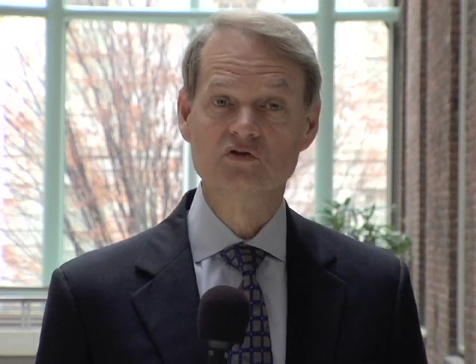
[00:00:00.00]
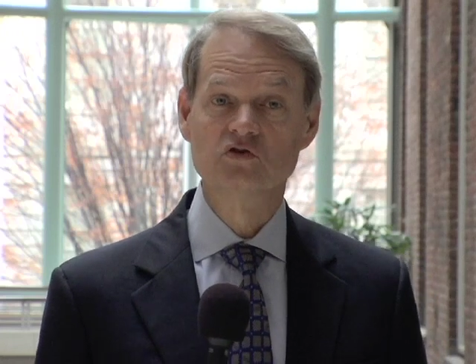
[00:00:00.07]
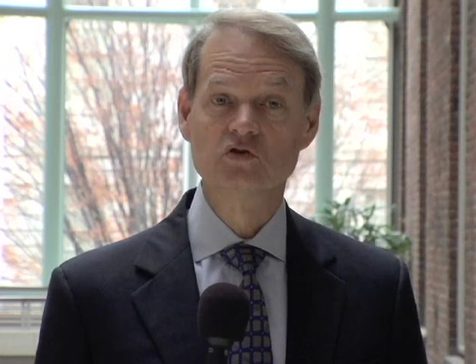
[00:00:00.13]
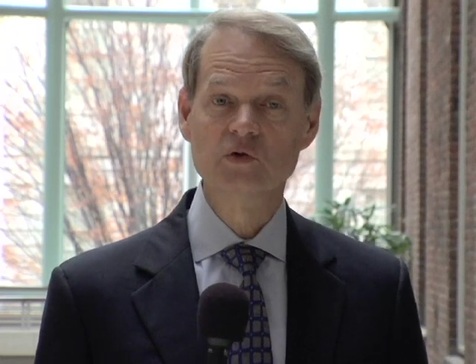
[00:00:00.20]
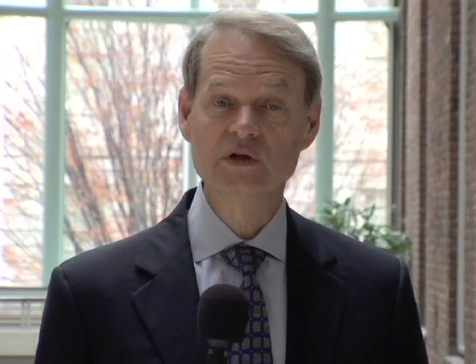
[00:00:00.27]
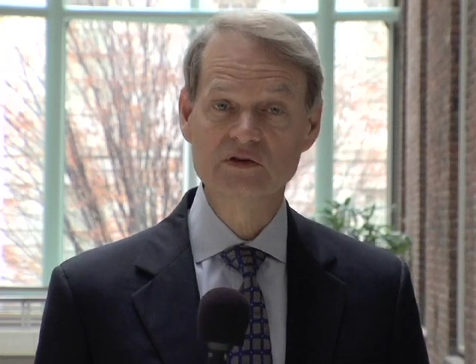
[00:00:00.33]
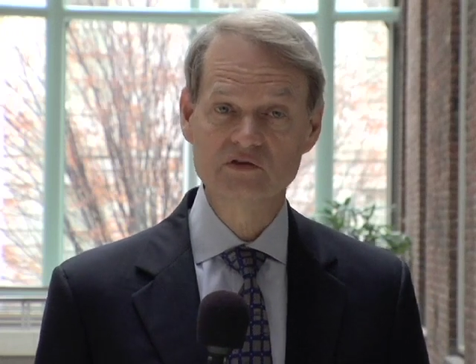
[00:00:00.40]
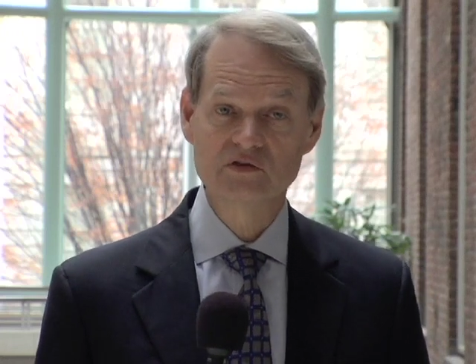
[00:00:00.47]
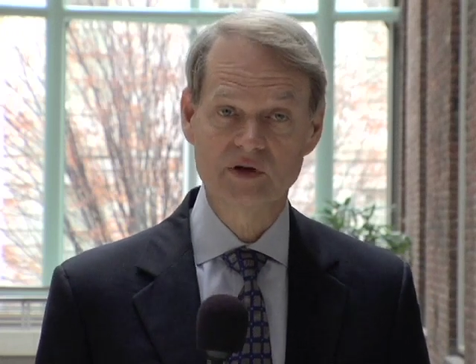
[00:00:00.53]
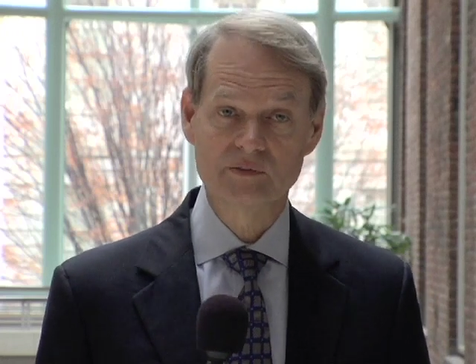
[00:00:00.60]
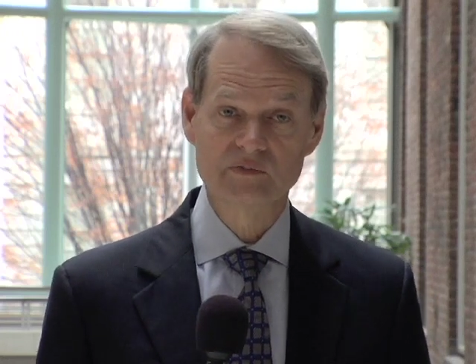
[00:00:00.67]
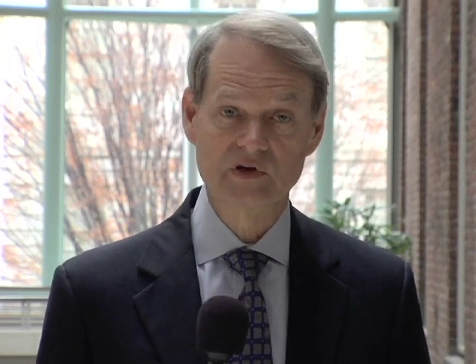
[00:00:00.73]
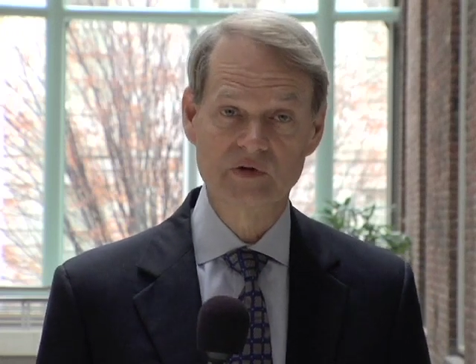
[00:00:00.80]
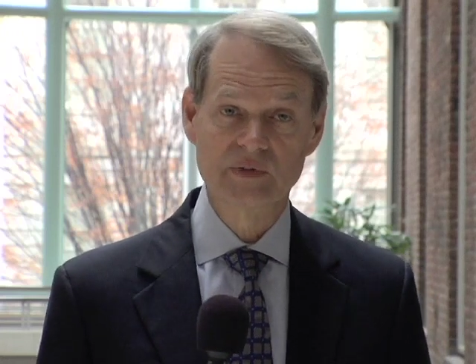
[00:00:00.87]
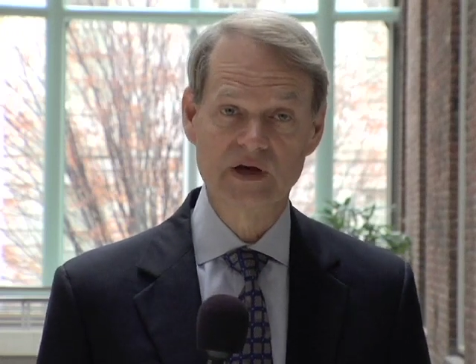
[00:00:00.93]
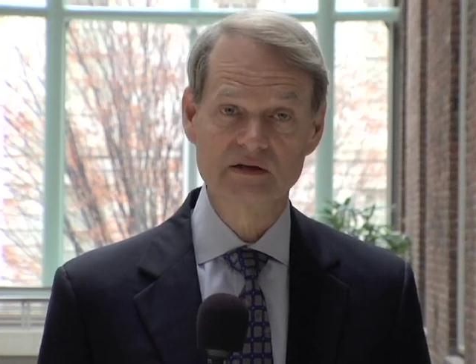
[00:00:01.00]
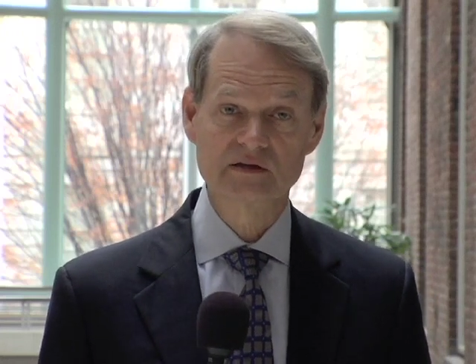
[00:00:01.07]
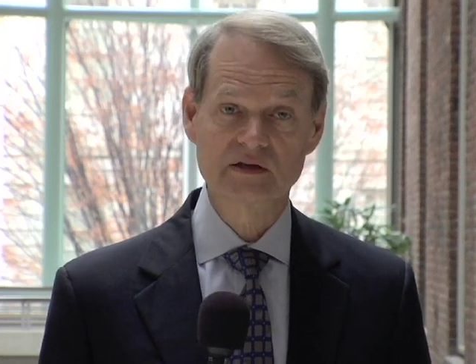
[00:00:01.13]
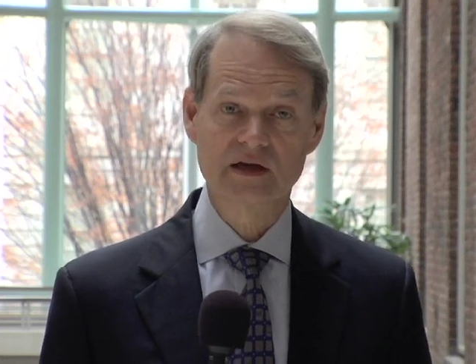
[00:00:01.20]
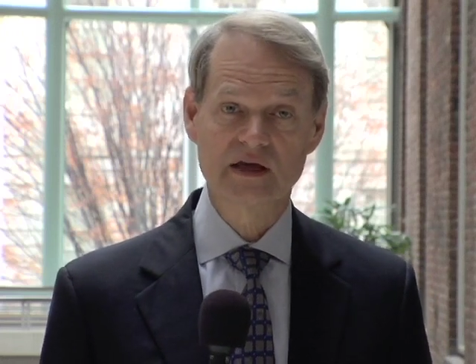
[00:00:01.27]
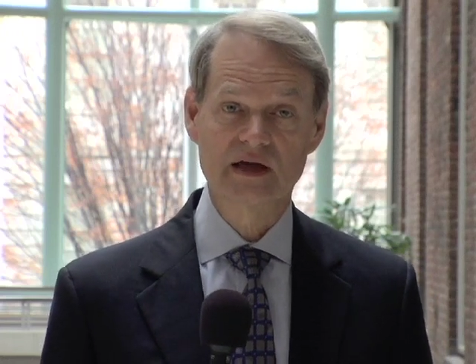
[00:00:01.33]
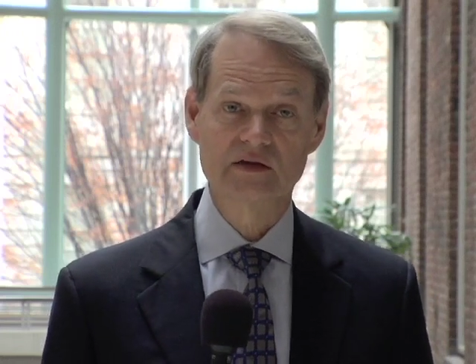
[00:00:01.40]
doing something about
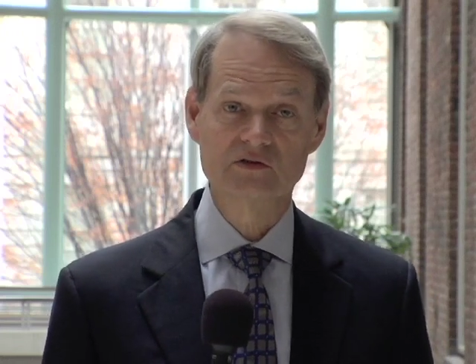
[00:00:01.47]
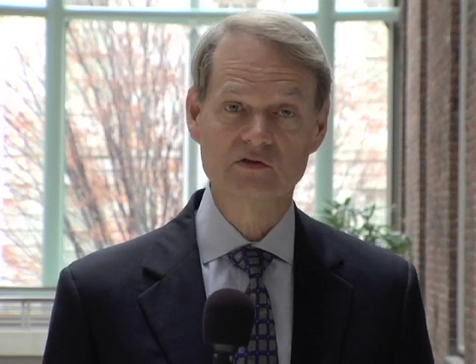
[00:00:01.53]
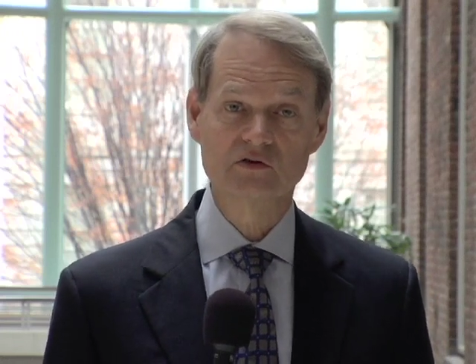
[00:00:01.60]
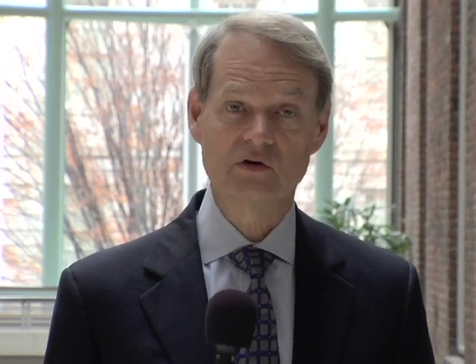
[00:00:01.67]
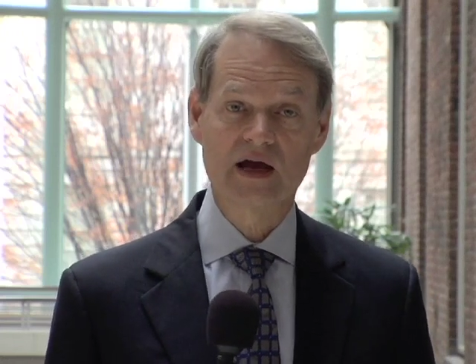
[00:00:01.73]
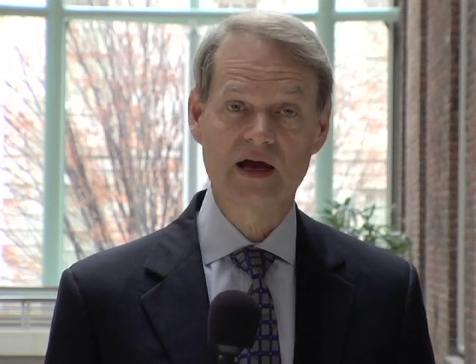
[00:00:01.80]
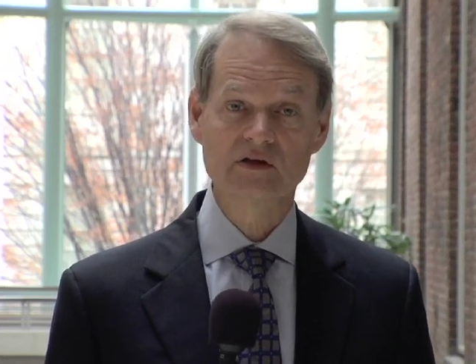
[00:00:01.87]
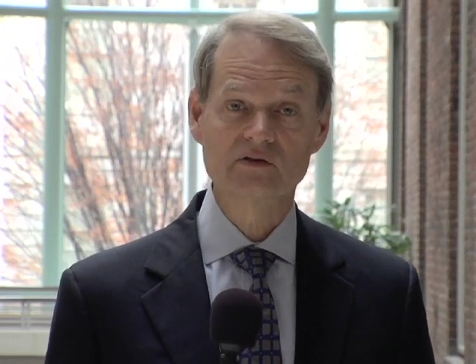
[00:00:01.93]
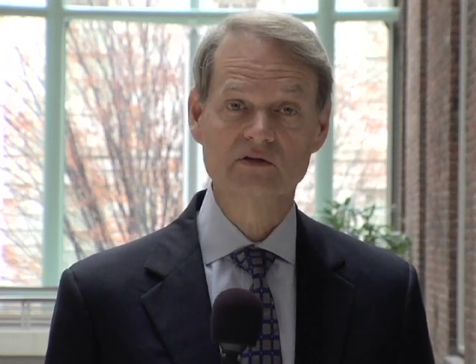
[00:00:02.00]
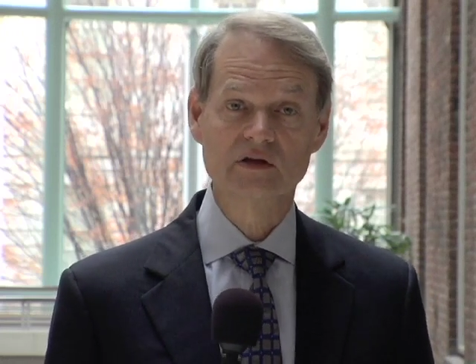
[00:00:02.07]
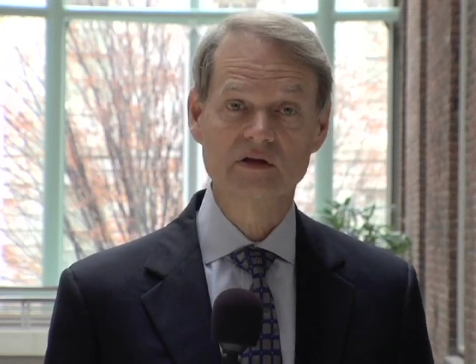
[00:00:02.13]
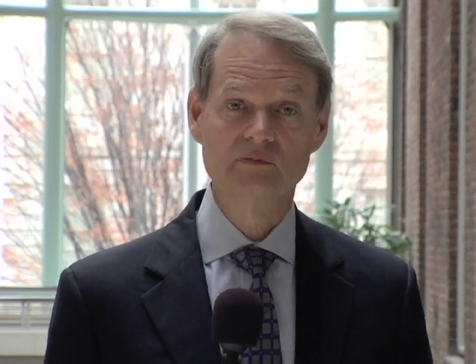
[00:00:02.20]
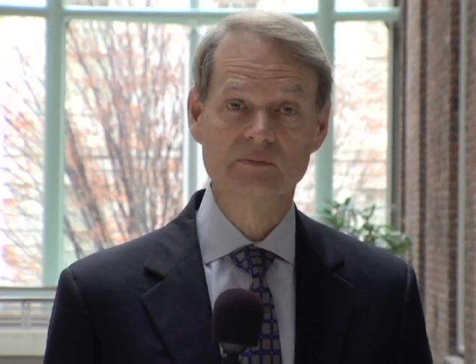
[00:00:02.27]
the cancer actually